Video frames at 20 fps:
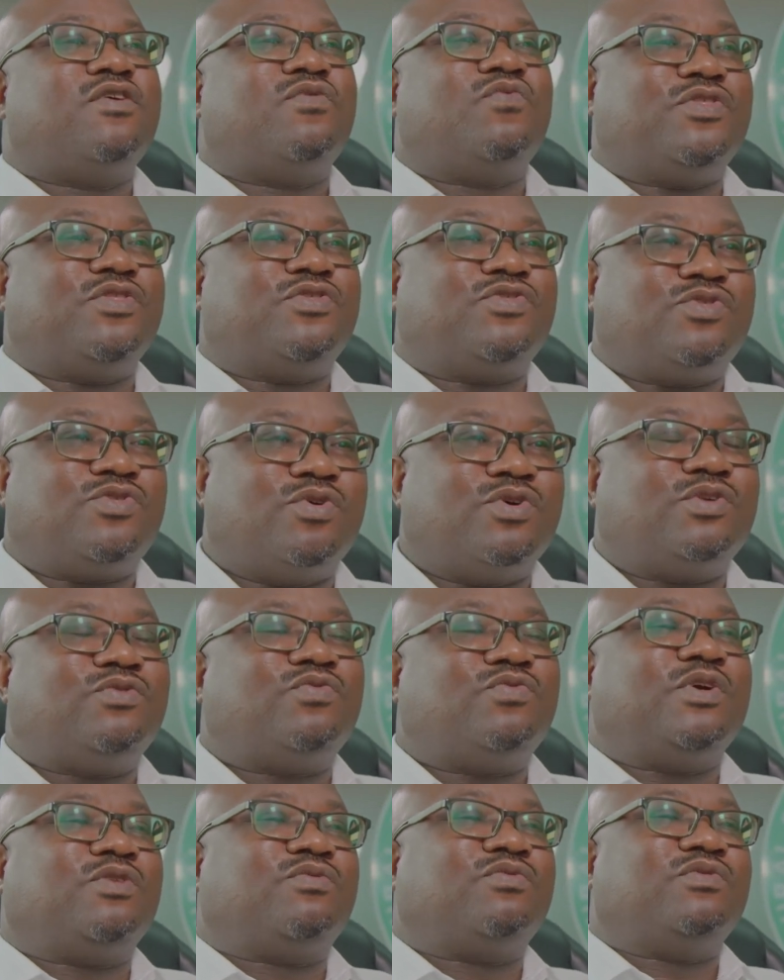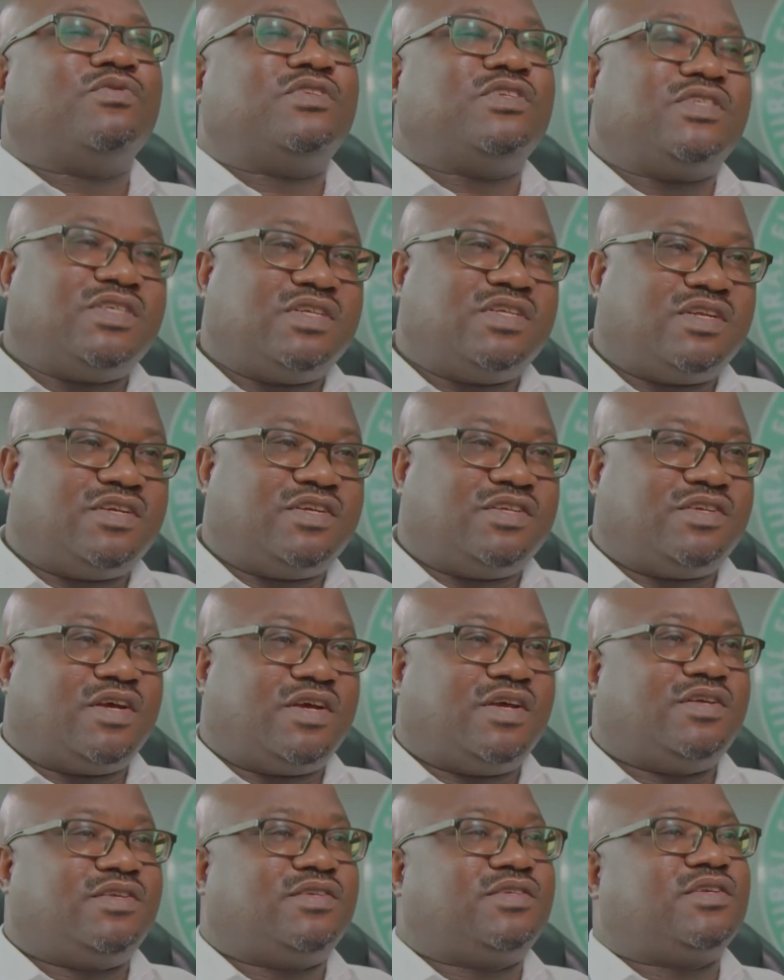we thought we could
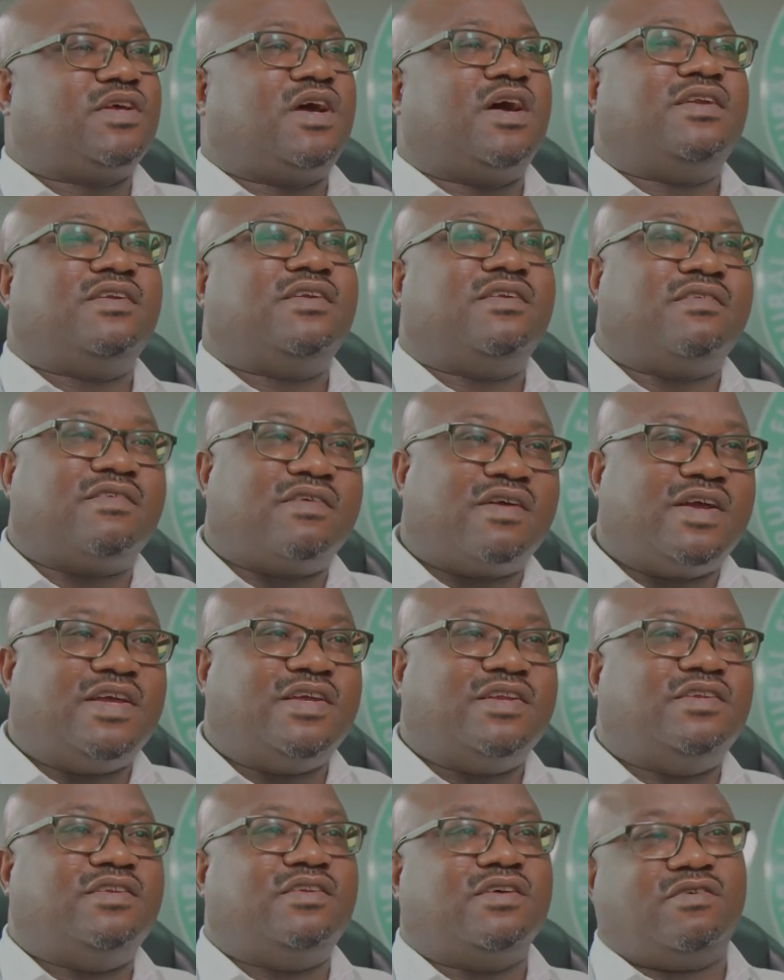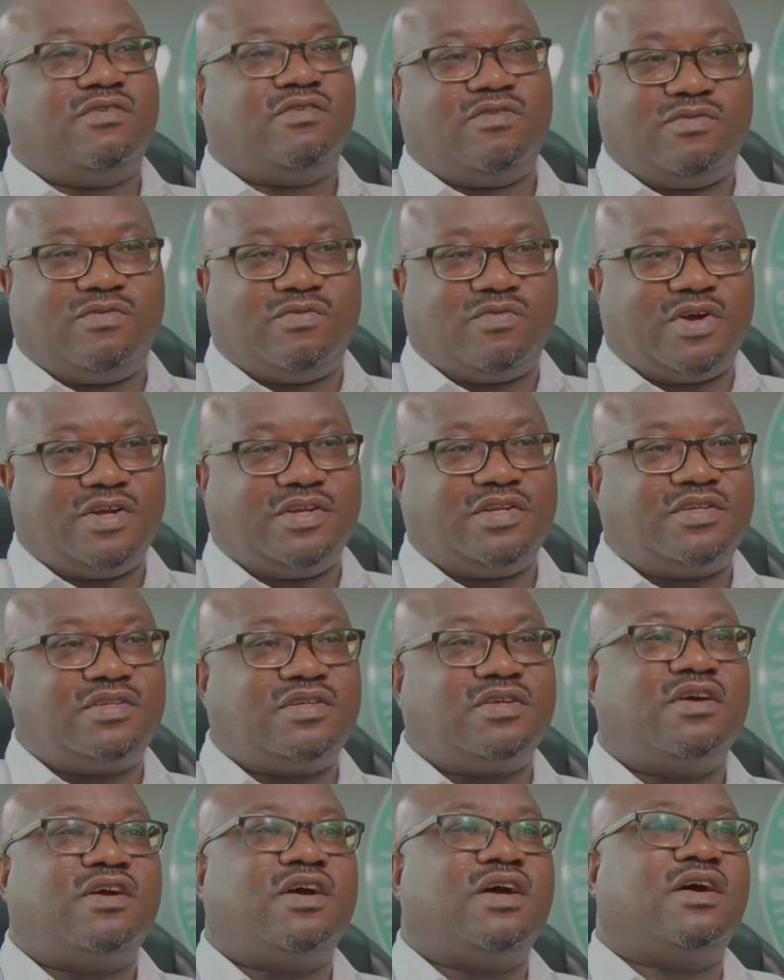synergize and ride on
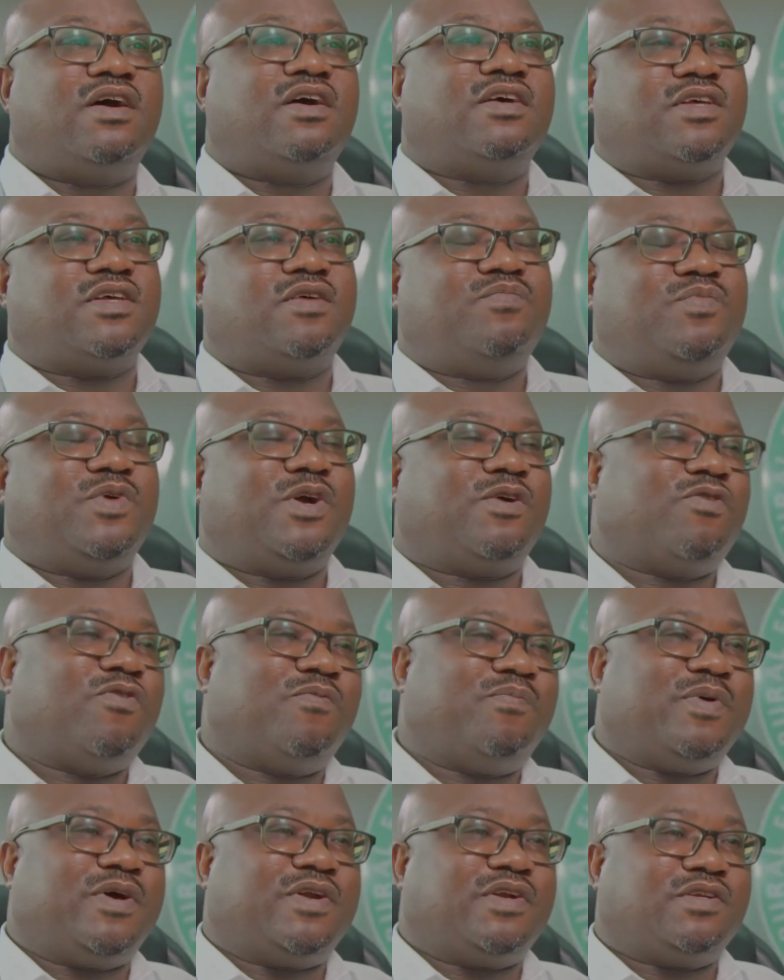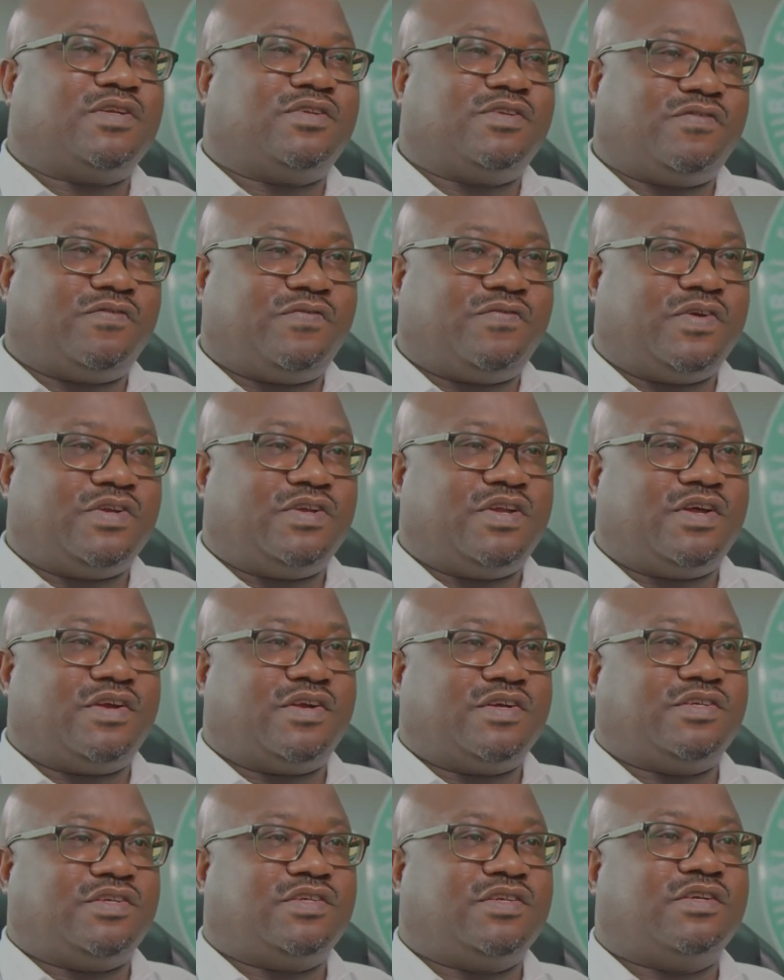what Zambia Cooperative
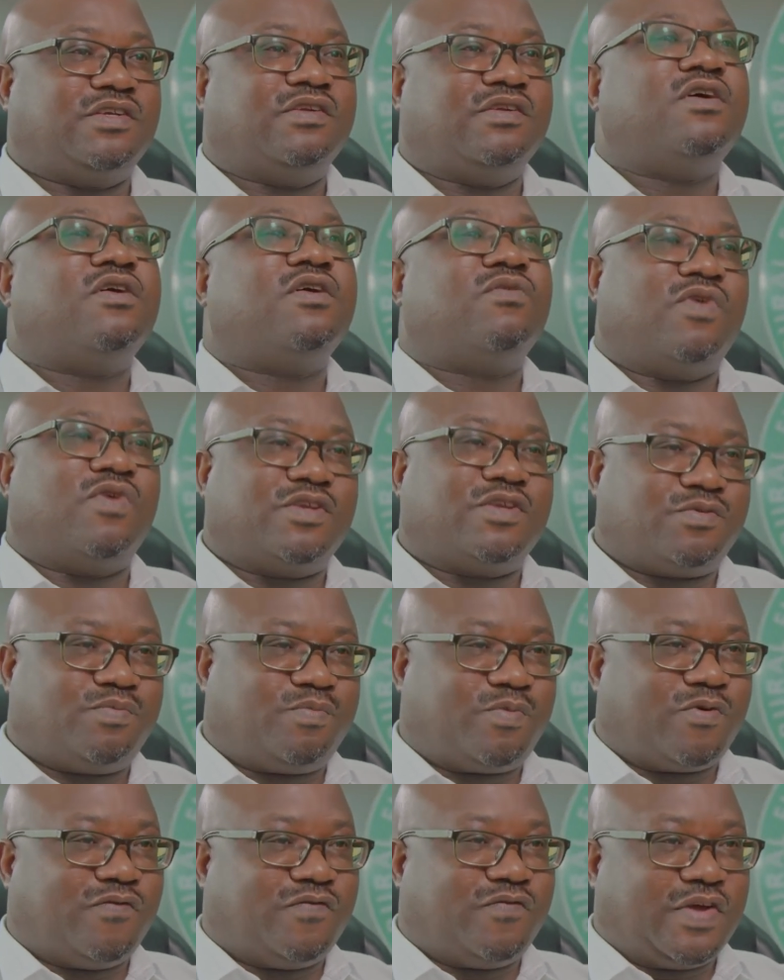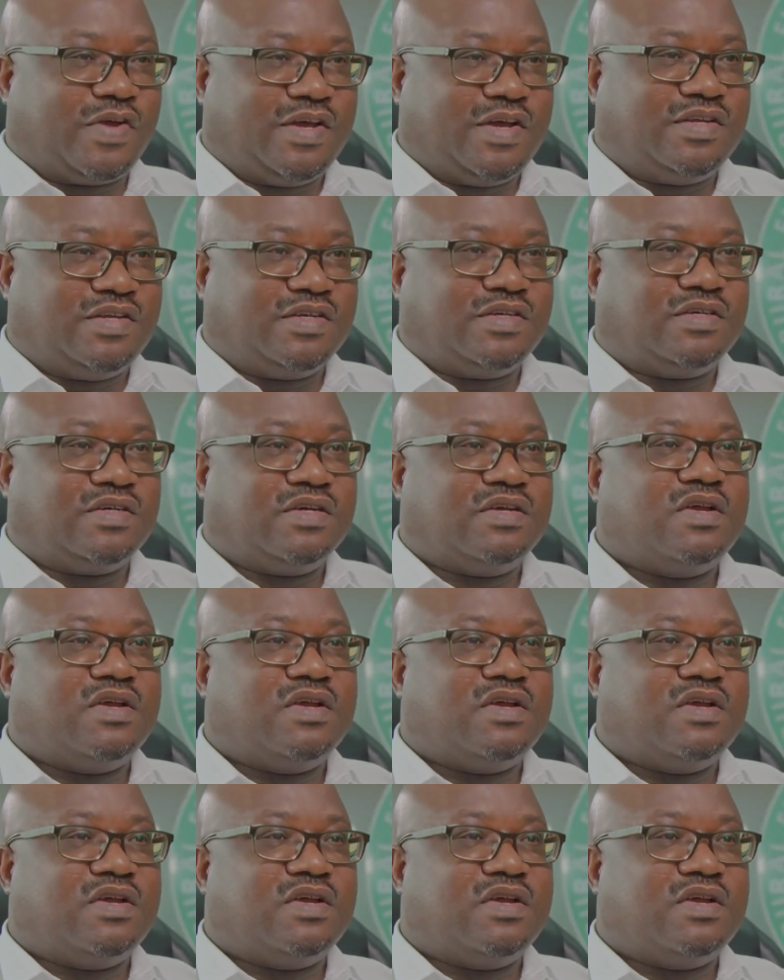Federation was providing.